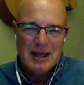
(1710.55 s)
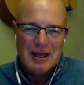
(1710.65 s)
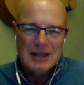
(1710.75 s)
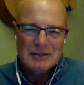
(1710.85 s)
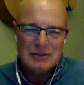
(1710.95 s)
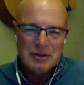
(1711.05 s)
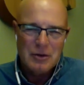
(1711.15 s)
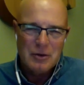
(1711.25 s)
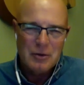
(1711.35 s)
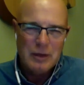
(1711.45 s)
And
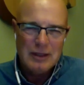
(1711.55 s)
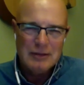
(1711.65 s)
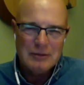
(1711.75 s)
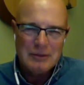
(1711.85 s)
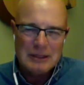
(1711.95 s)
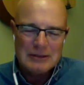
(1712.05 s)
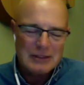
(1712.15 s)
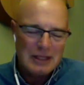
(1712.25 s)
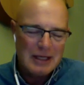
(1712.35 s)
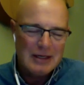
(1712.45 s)
so we
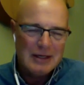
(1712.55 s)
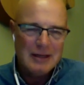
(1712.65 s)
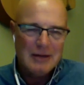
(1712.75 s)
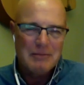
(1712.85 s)
domesticated him